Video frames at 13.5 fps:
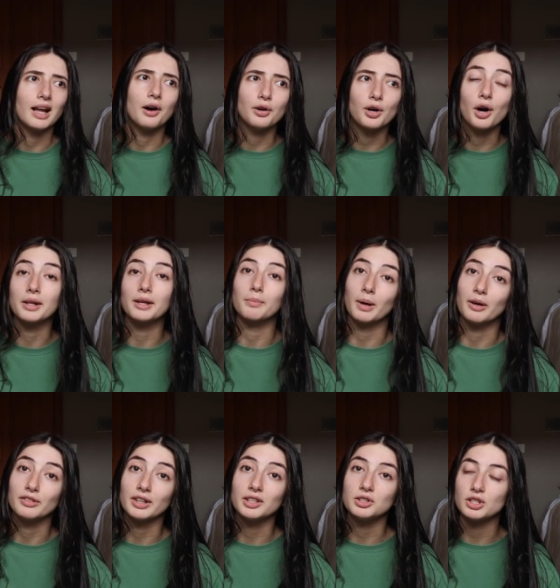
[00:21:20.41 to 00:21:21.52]
an alcoholic
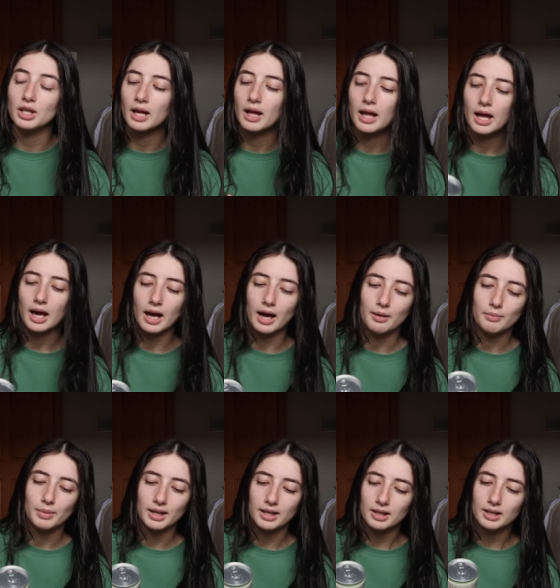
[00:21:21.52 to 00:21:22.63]
beverage. Um,
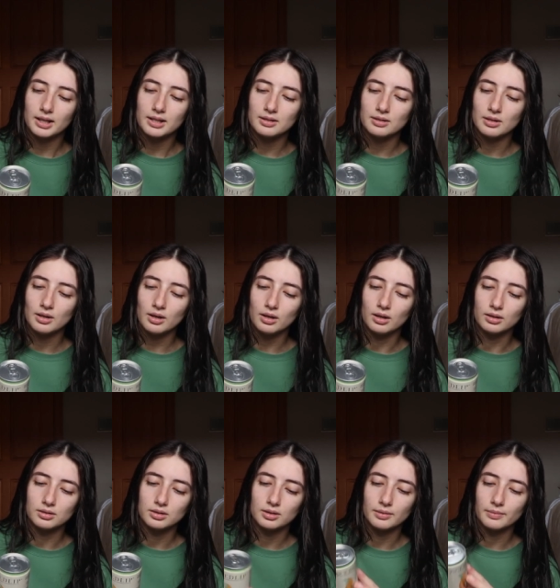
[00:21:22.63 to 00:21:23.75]
but it is
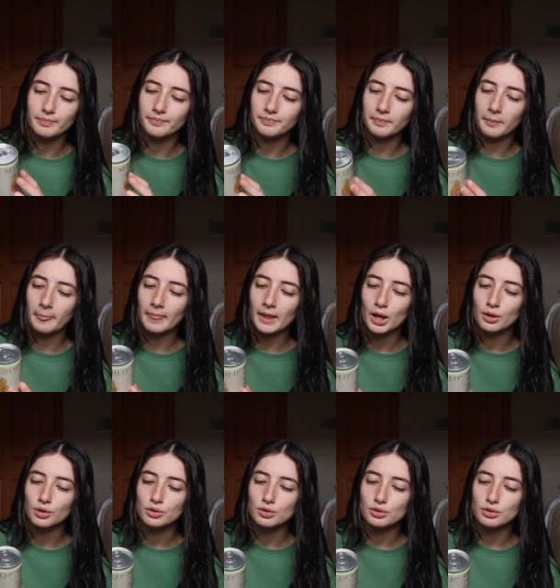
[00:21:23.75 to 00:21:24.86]
not.
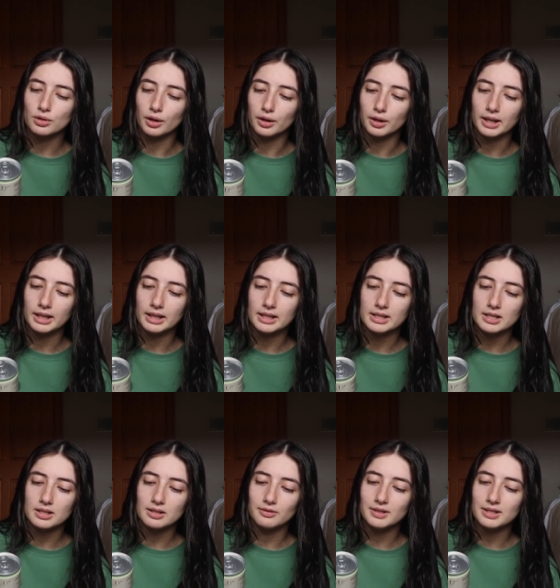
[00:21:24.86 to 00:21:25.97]
So it is
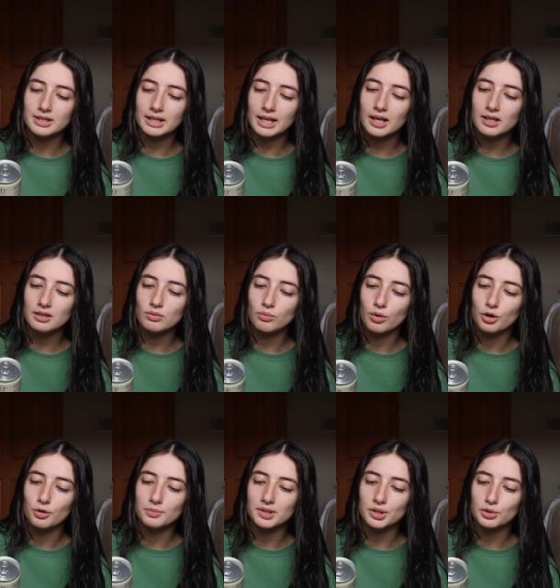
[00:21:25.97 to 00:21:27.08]
a sophisticated
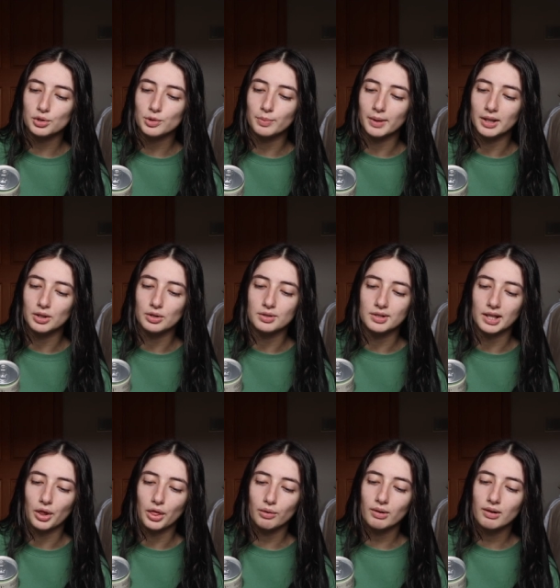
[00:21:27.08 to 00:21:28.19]
warm citrus blend
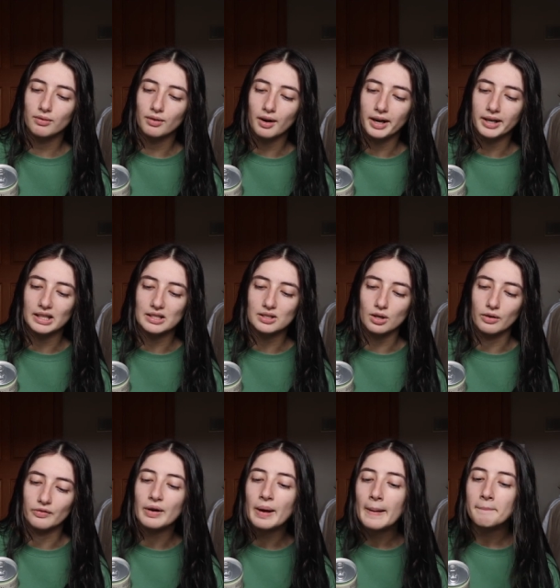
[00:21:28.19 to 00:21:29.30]
using three varieties
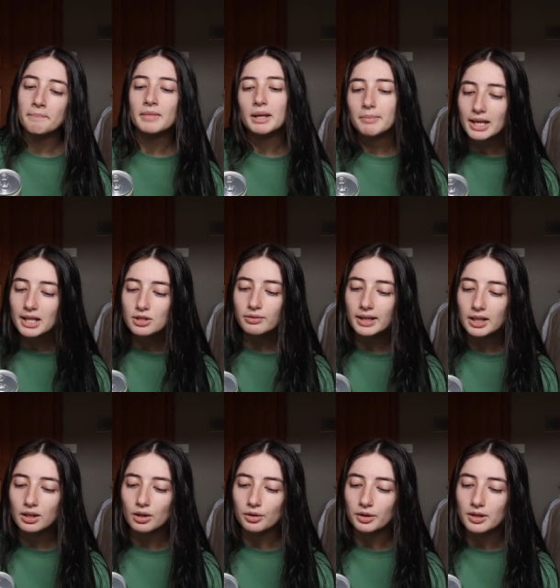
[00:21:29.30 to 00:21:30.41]
of
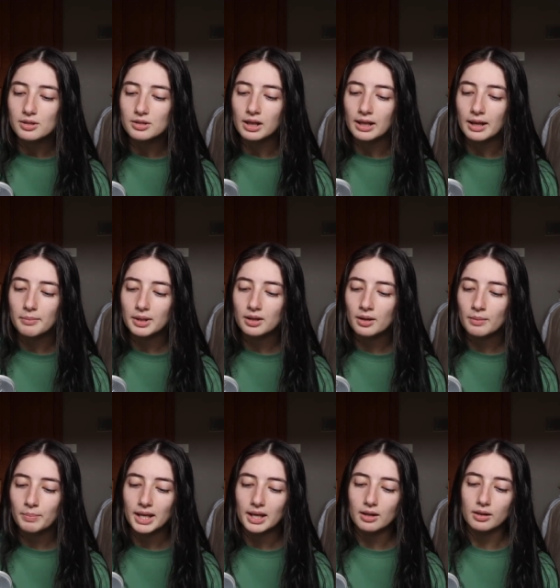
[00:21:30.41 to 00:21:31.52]
Mediterranean orange, lemon
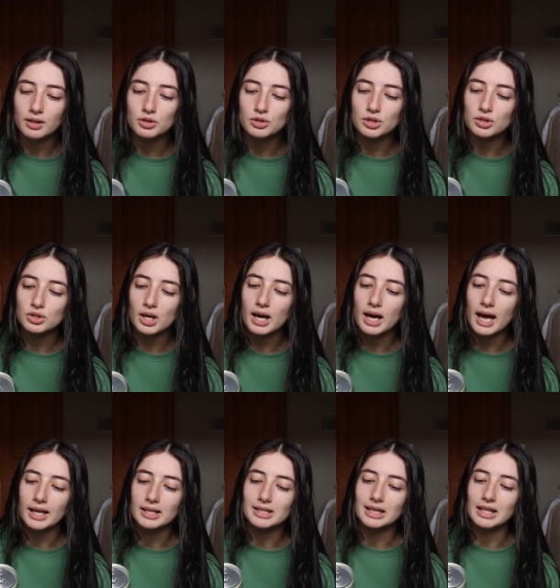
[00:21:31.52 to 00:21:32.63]
peel, ginger
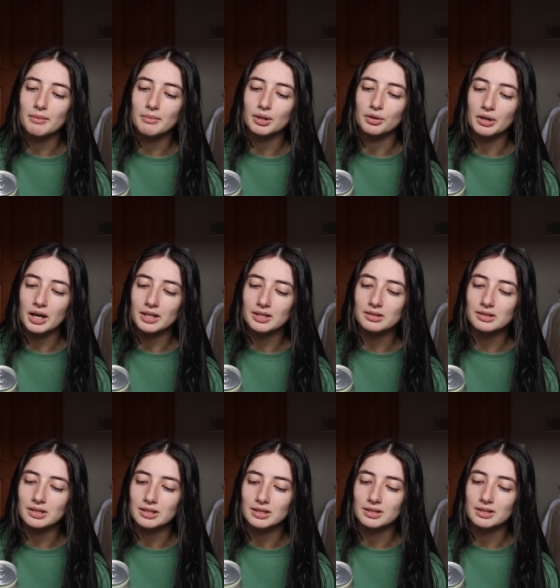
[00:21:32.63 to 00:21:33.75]
and lemongrass
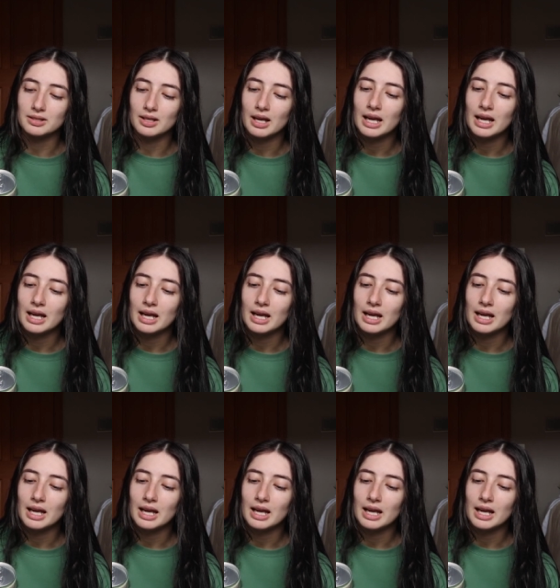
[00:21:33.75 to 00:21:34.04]
dis